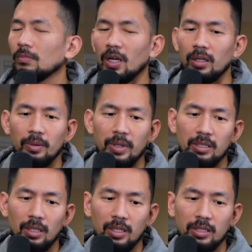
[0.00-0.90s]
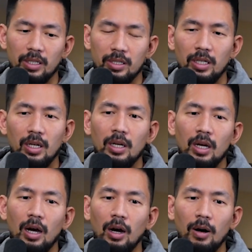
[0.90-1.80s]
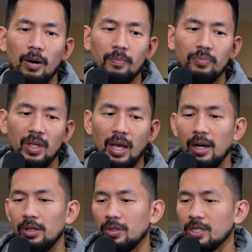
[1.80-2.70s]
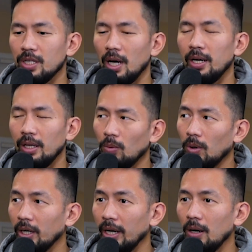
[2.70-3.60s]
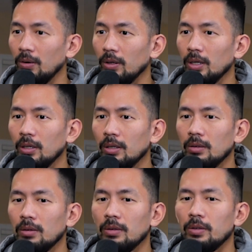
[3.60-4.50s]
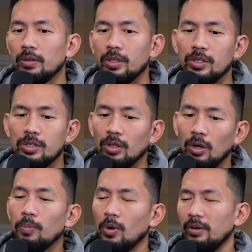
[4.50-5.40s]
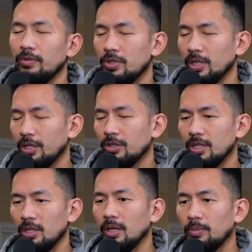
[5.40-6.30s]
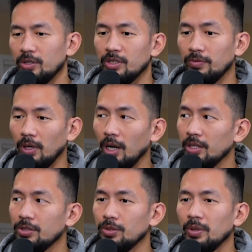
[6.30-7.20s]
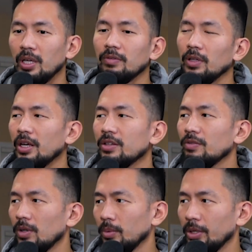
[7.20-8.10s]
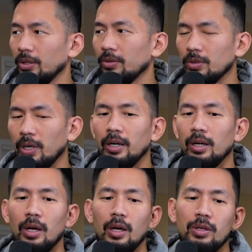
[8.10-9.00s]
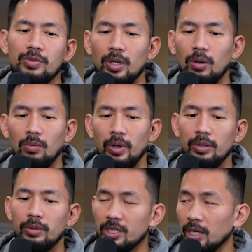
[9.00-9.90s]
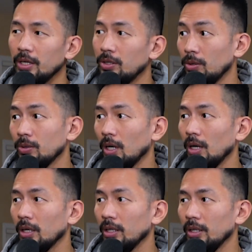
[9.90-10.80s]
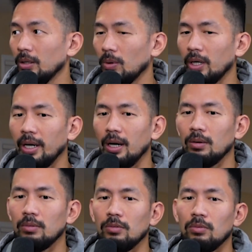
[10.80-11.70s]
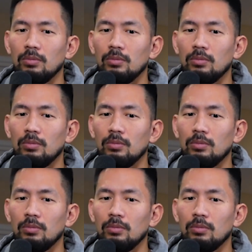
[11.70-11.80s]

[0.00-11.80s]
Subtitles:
Yeah, that makes a lot of sense. How do you decide in a workout? So the whole point of using constraints-led approach is for us to give less verbal cues, right? Yep. So when you decide to talk in a workout,